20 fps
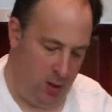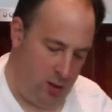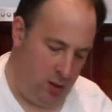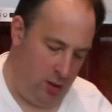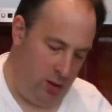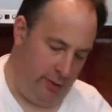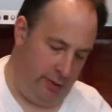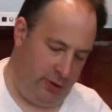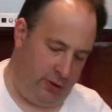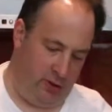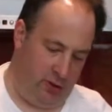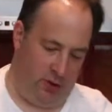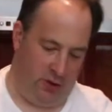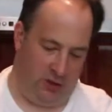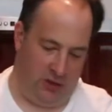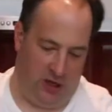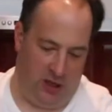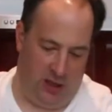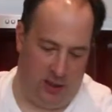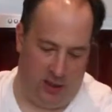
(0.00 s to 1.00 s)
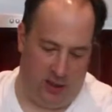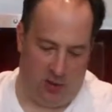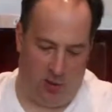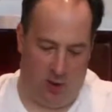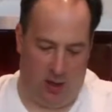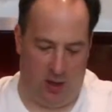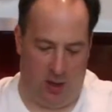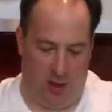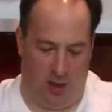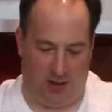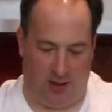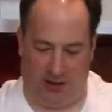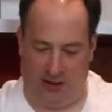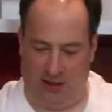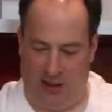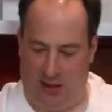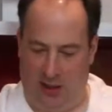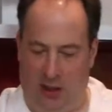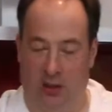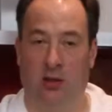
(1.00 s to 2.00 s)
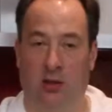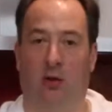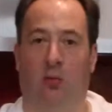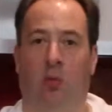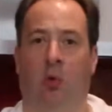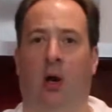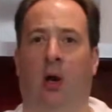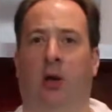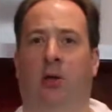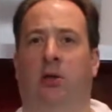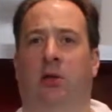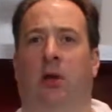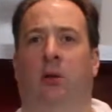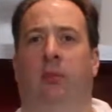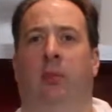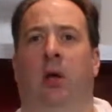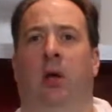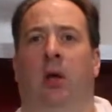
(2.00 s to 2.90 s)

Now as you can see, there's quite a lot sticking to the worktop.